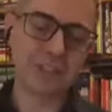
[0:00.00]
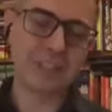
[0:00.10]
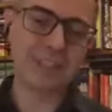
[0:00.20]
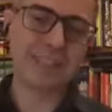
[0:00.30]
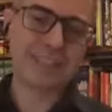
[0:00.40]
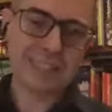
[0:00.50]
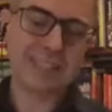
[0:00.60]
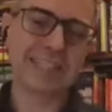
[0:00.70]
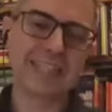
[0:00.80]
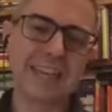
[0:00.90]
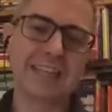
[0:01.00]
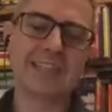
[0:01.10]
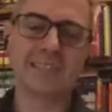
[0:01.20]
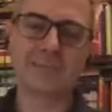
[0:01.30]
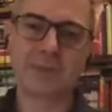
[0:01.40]
it's
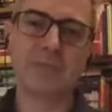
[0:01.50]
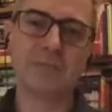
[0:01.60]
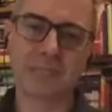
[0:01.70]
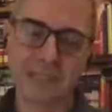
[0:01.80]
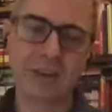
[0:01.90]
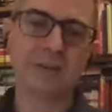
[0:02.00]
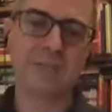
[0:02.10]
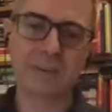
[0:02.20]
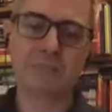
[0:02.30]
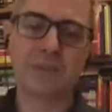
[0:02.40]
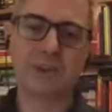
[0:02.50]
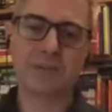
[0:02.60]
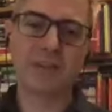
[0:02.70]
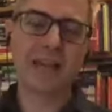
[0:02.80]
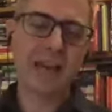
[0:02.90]
disconnected from this concept of
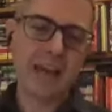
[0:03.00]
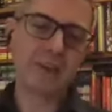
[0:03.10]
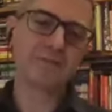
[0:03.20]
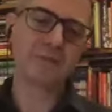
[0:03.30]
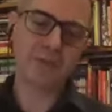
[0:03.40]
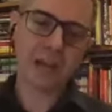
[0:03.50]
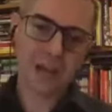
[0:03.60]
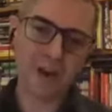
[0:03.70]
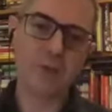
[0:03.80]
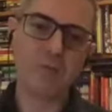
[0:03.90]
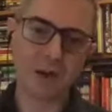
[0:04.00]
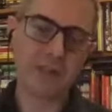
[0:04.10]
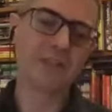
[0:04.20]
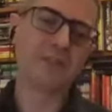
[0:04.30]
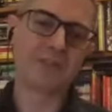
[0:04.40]
having everything global
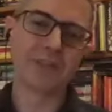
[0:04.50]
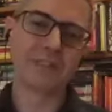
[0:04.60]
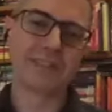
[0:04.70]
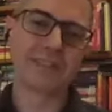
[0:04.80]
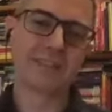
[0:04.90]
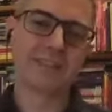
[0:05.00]
and universal.